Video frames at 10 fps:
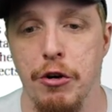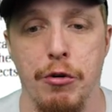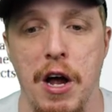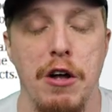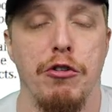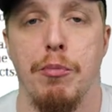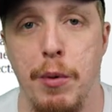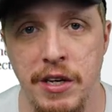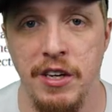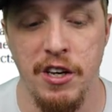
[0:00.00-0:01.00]

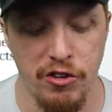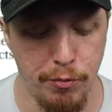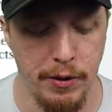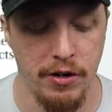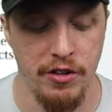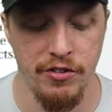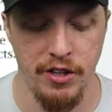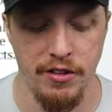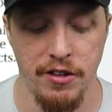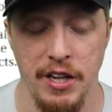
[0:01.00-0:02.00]
groundbreaking experience
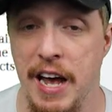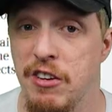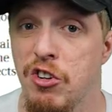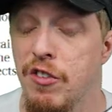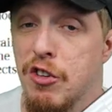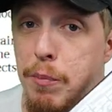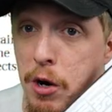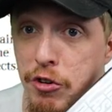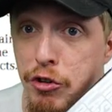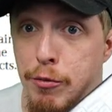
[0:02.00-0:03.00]
that The Last of Us
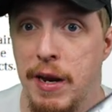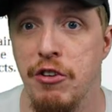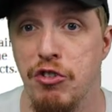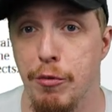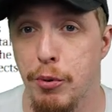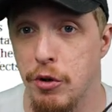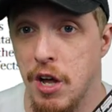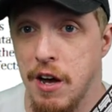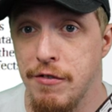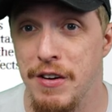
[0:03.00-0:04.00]
Part 2 managed to pull
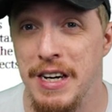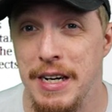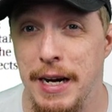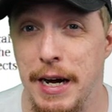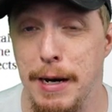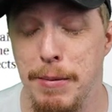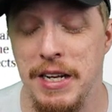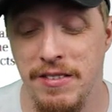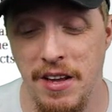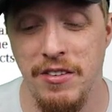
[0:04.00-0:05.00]
off, um,
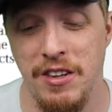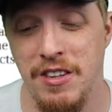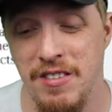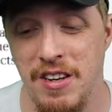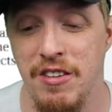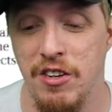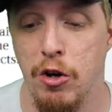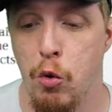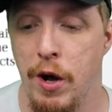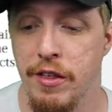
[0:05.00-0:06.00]
it sounds like this isn't
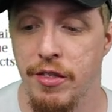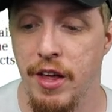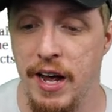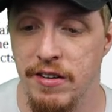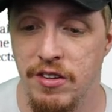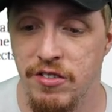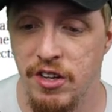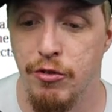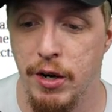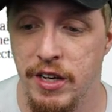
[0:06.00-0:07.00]
quite that. It
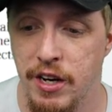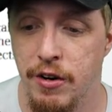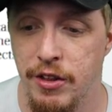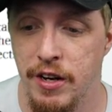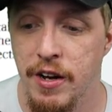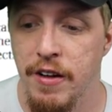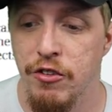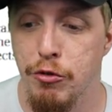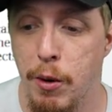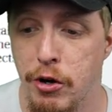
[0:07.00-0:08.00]
says right here that
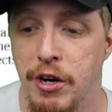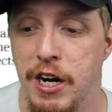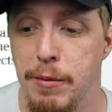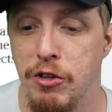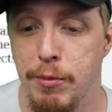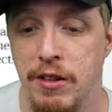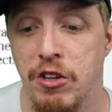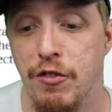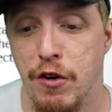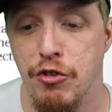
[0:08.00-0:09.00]
smarter enemies make
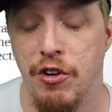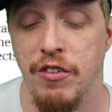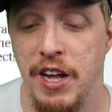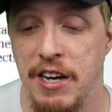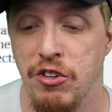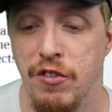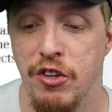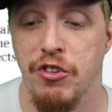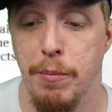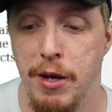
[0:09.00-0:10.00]
this version of The Last of
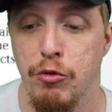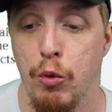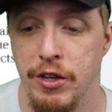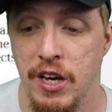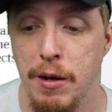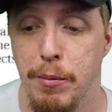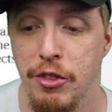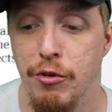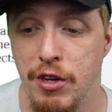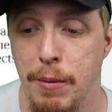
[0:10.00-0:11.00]
Us the best one yet,
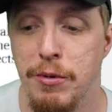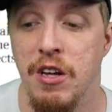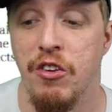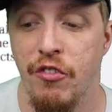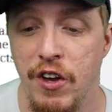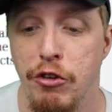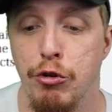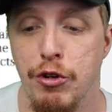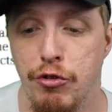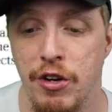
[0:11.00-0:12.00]
but those updates fail
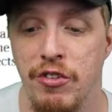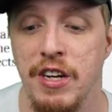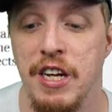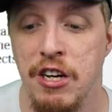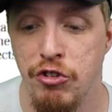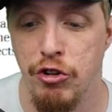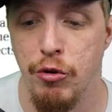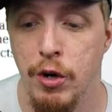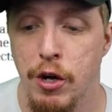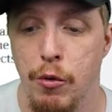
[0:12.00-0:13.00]
to address an
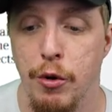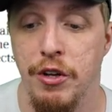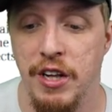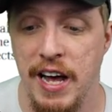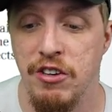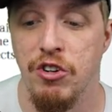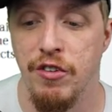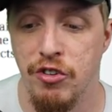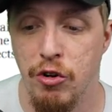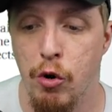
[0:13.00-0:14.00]
issue with The Last of
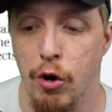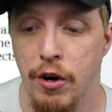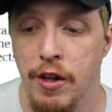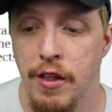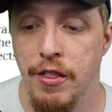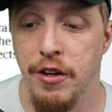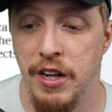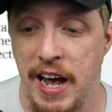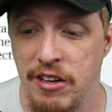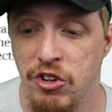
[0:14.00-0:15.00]
Us core. The
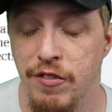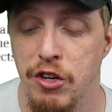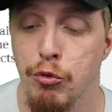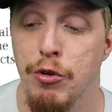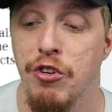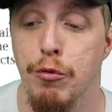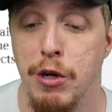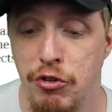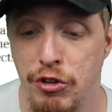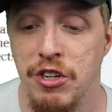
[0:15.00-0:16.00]
Last of Us was
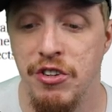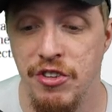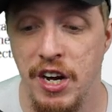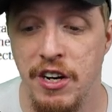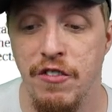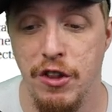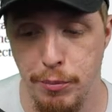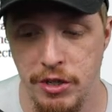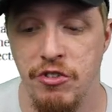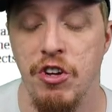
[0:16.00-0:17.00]
originally designed for the
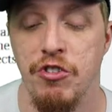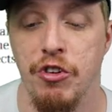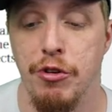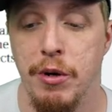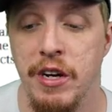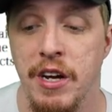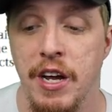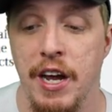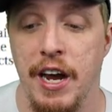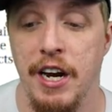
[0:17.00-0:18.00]
PlayStation 3,
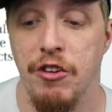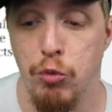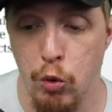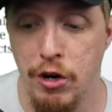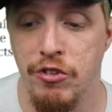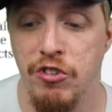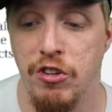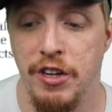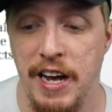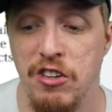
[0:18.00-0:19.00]
and its
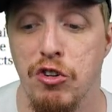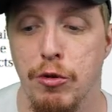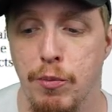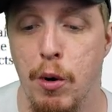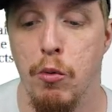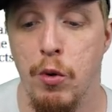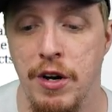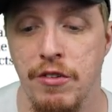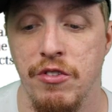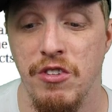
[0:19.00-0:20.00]
worst, Last of Us Part
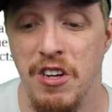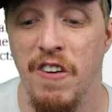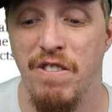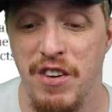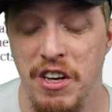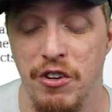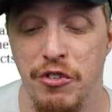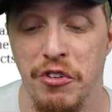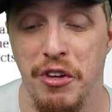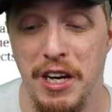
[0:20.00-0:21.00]
1, still feels
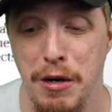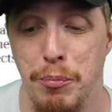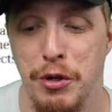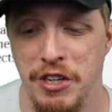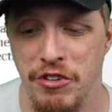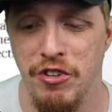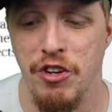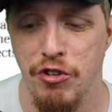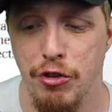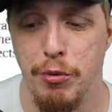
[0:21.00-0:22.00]
feels like a
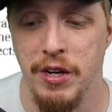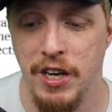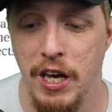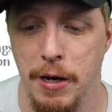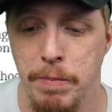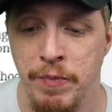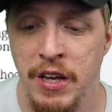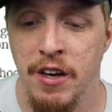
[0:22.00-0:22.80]
PlayStation 3 game.